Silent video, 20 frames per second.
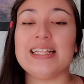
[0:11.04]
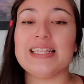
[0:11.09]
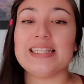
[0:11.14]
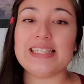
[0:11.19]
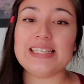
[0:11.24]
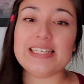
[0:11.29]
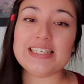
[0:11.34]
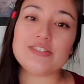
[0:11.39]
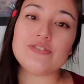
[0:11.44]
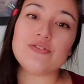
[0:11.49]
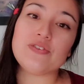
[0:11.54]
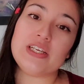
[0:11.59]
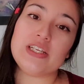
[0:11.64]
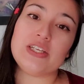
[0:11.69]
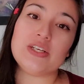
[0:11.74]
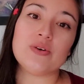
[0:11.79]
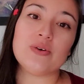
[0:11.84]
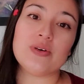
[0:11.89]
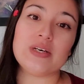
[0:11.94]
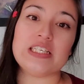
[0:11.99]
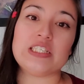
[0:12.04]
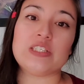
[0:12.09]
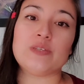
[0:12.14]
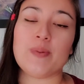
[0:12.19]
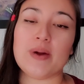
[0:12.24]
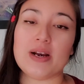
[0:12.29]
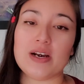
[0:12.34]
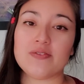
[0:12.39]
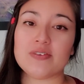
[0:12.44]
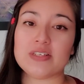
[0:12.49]
This video is
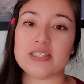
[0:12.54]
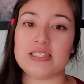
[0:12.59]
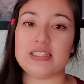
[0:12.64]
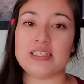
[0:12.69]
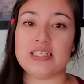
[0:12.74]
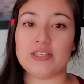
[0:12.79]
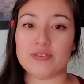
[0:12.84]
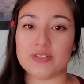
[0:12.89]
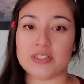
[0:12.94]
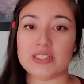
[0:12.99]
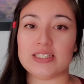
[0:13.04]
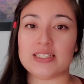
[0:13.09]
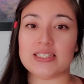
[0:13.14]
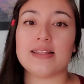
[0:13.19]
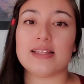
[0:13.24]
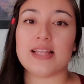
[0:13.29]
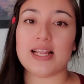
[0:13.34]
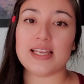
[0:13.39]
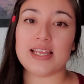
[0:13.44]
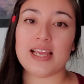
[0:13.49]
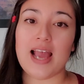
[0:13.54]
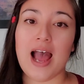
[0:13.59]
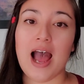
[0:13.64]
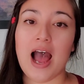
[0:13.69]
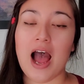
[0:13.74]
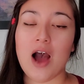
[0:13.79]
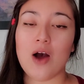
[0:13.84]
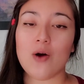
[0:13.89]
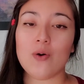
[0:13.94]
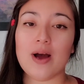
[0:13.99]
part of a series telling
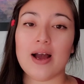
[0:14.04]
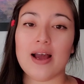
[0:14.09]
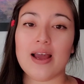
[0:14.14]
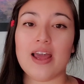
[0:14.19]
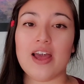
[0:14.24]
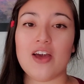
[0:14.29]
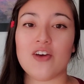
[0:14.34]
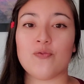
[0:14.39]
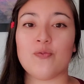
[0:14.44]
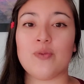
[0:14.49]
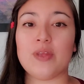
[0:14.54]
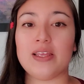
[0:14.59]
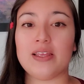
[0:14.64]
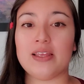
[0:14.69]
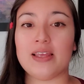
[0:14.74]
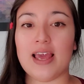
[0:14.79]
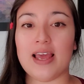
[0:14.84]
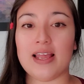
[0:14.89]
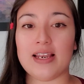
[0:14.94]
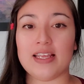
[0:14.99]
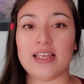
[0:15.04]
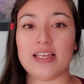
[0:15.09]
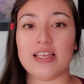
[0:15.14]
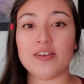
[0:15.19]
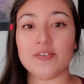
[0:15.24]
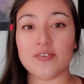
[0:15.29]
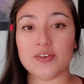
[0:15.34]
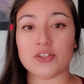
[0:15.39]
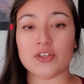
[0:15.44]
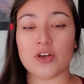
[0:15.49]
how I have been getting
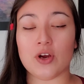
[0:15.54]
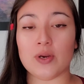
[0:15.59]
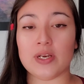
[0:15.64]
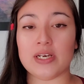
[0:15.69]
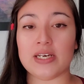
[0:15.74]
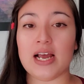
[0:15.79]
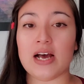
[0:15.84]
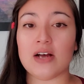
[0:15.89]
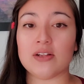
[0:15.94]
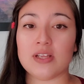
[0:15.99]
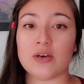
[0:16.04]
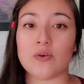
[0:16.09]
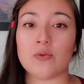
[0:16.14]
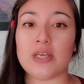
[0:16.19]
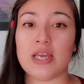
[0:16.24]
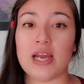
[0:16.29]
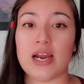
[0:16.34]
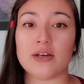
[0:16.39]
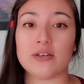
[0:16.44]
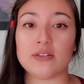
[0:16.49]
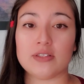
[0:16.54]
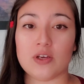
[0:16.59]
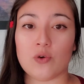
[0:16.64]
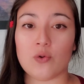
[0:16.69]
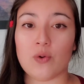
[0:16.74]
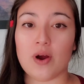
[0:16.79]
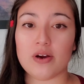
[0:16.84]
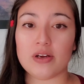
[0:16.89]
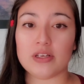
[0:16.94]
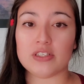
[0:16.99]
inventory now that we are on the
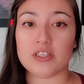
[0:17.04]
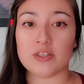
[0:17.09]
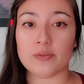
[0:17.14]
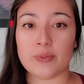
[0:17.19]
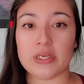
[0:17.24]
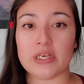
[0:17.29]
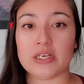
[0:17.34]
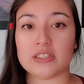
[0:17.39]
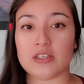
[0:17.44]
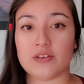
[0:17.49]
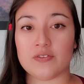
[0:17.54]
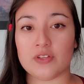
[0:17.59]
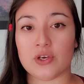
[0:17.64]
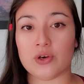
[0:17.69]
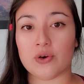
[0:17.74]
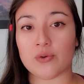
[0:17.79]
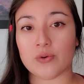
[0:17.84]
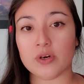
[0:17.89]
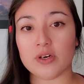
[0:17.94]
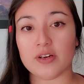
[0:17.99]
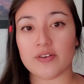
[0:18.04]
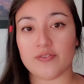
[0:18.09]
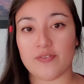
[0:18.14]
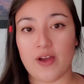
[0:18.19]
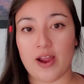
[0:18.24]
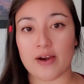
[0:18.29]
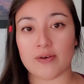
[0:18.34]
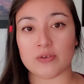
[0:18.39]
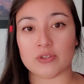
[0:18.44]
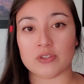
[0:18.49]
quarantine because of the
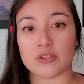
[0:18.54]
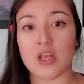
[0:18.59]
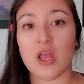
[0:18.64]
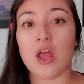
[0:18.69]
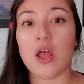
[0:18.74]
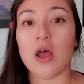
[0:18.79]
coronavirus.